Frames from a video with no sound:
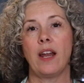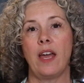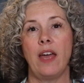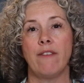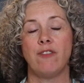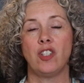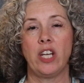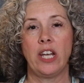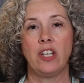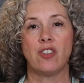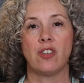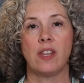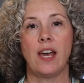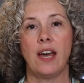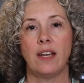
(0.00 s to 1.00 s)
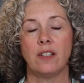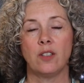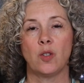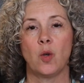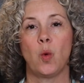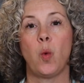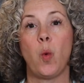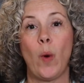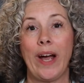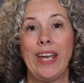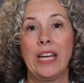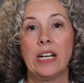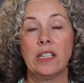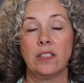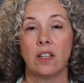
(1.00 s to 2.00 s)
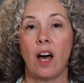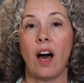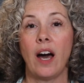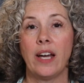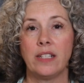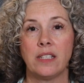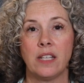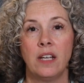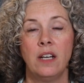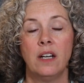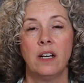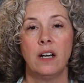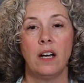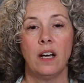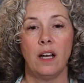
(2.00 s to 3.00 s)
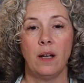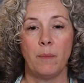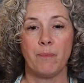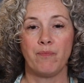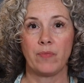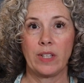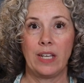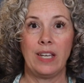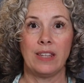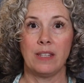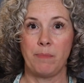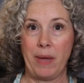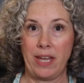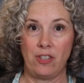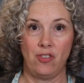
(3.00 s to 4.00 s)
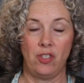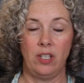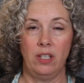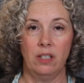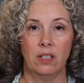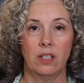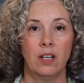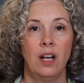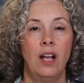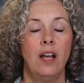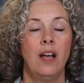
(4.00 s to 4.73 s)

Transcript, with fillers: I have changed that quite a lot. Um, in the past year.